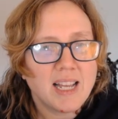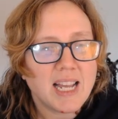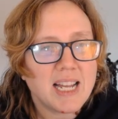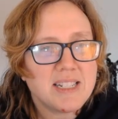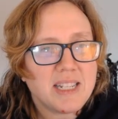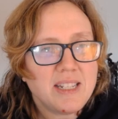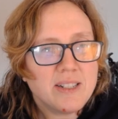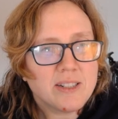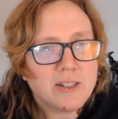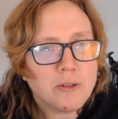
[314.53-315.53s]
And
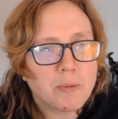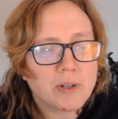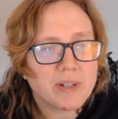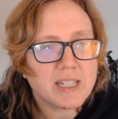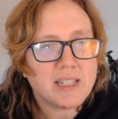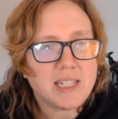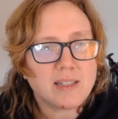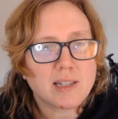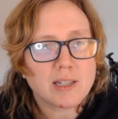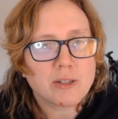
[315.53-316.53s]
here we're going to need
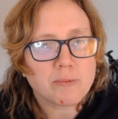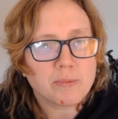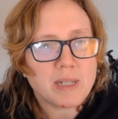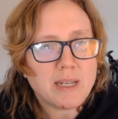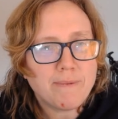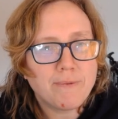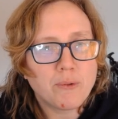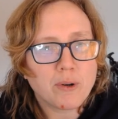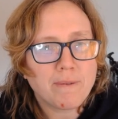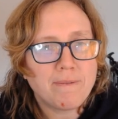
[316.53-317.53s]
3,
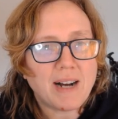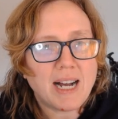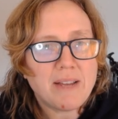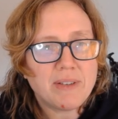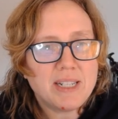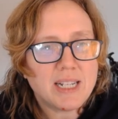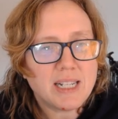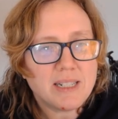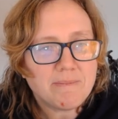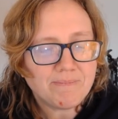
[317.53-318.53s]
4, 5, and
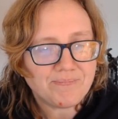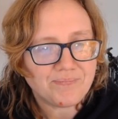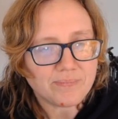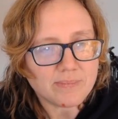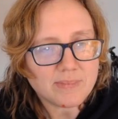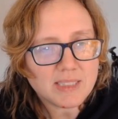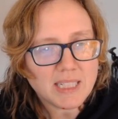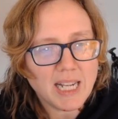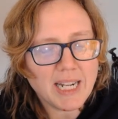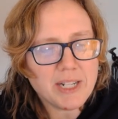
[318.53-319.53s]
9.
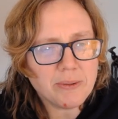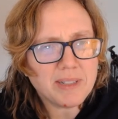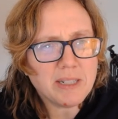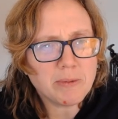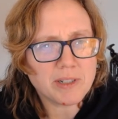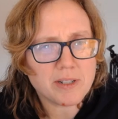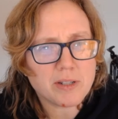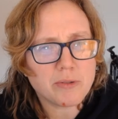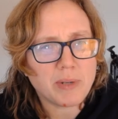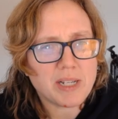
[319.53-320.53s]
And I don't think we're going to
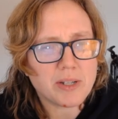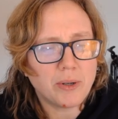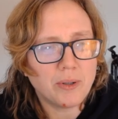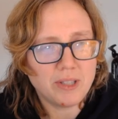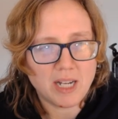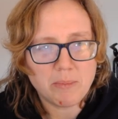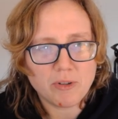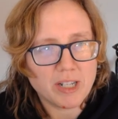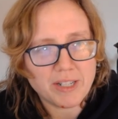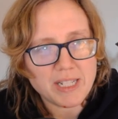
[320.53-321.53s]
squeeze a whole lot more
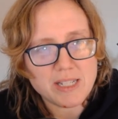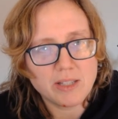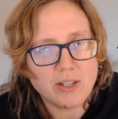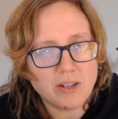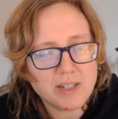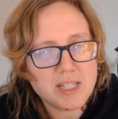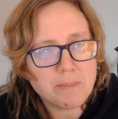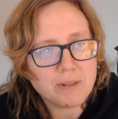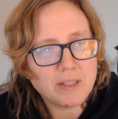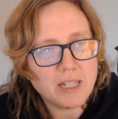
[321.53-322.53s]
out of these long
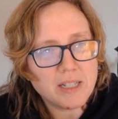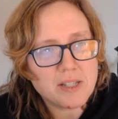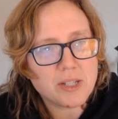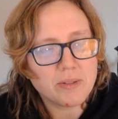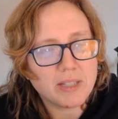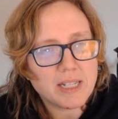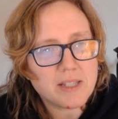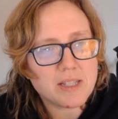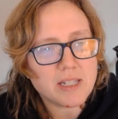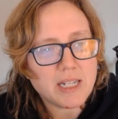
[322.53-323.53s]
zipper lines, so let's
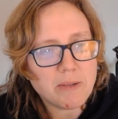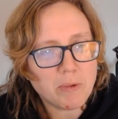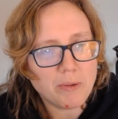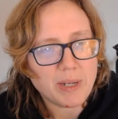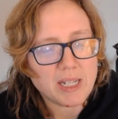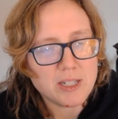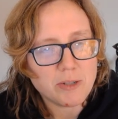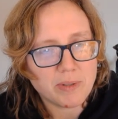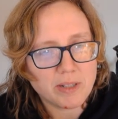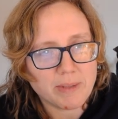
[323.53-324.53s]
see what we can do
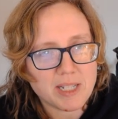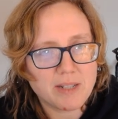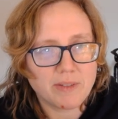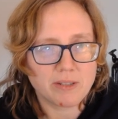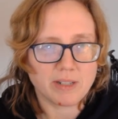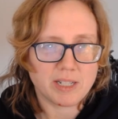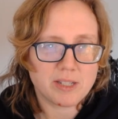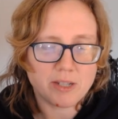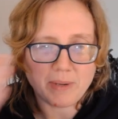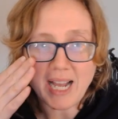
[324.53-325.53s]
with the rest of the grid.
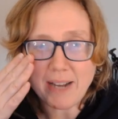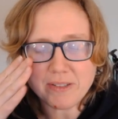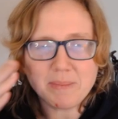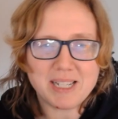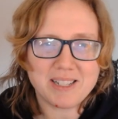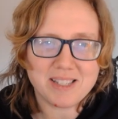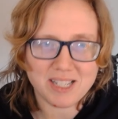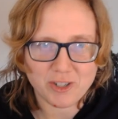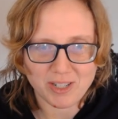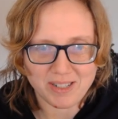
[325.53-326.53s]
So we have to make a
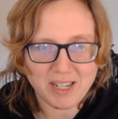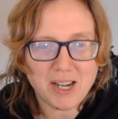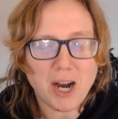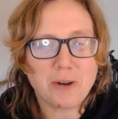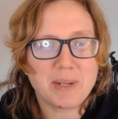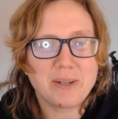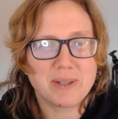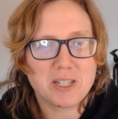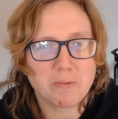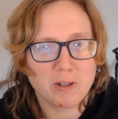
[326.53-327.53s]
decision. Are we going
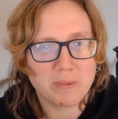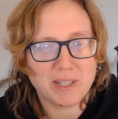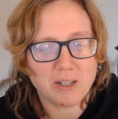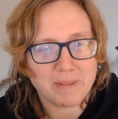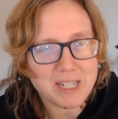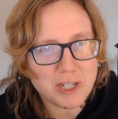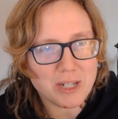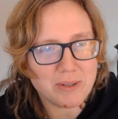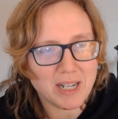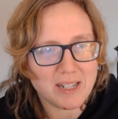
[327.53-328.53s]
to work with our
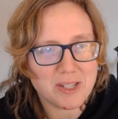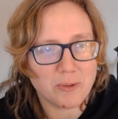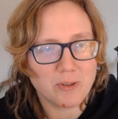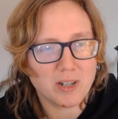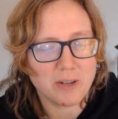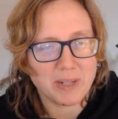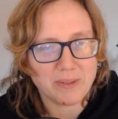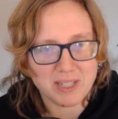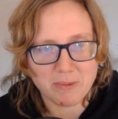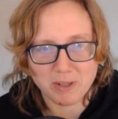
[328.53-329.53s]
ratio dots, or are we
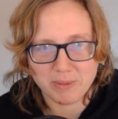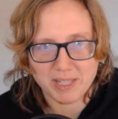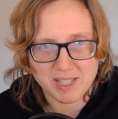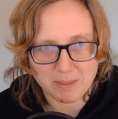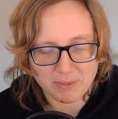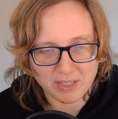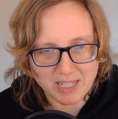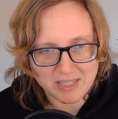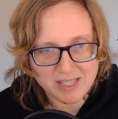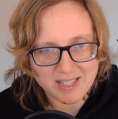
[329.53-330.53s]
going to work with the zipper
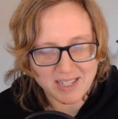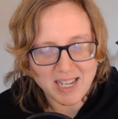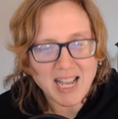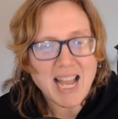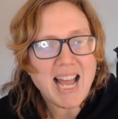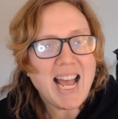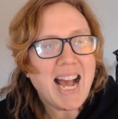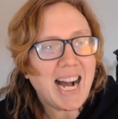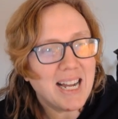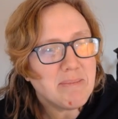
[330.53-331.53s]
lines?
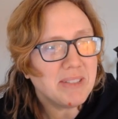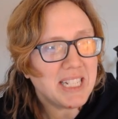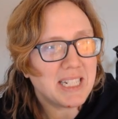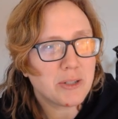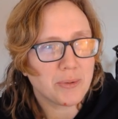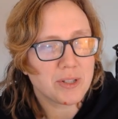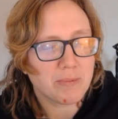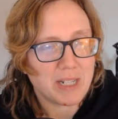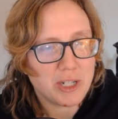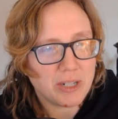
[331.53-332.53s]
I'm leaning towards
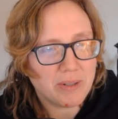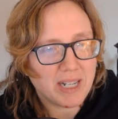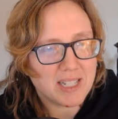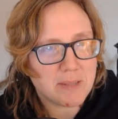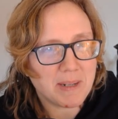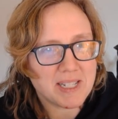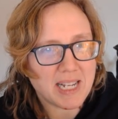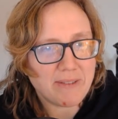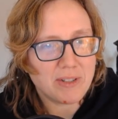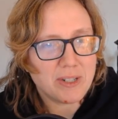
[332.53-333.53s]
ratio dots because
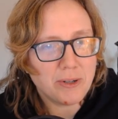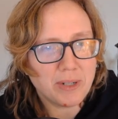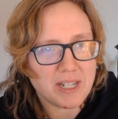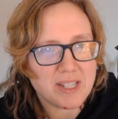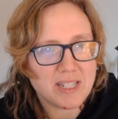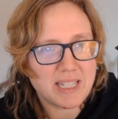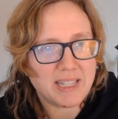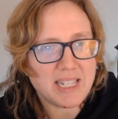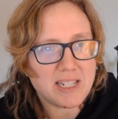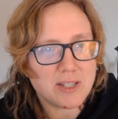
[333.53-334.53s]
I've noticed that
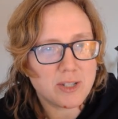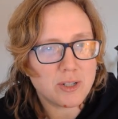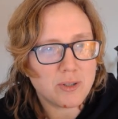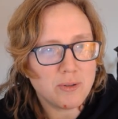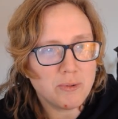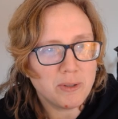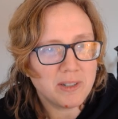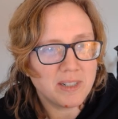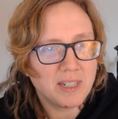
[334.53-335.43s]
these two